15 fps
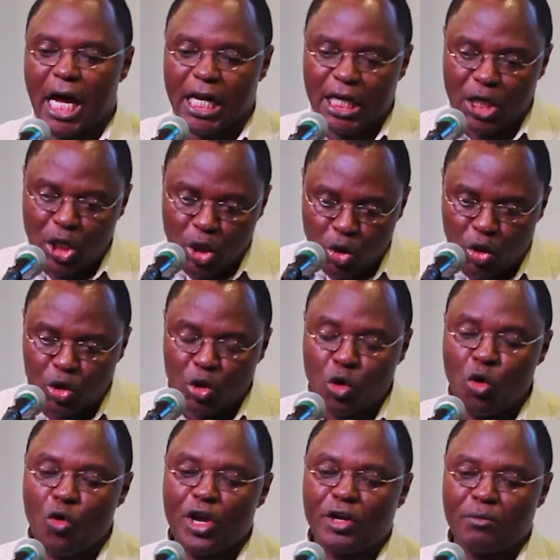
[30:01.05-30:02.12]
an
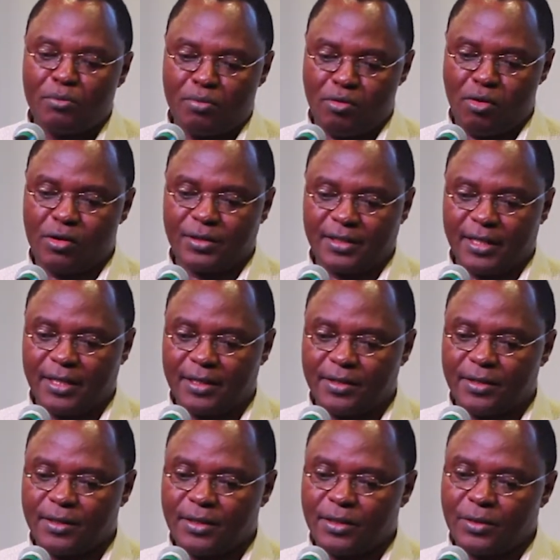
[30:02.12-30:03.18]
ongoing
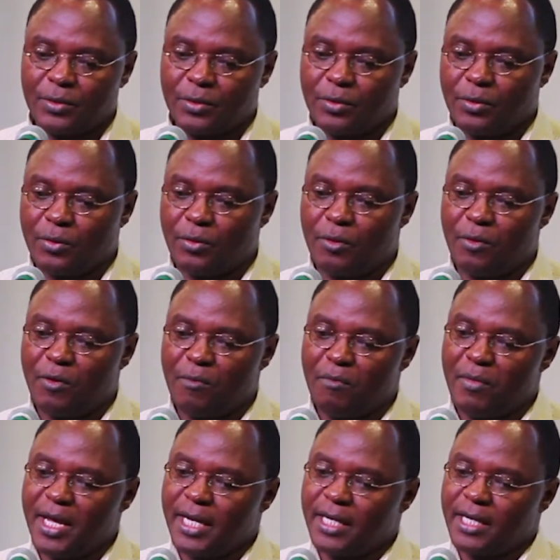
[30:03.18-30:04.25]
process to
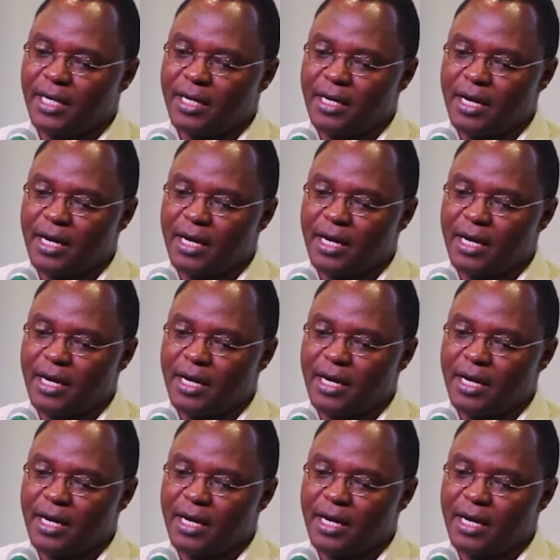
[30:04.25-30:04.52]
make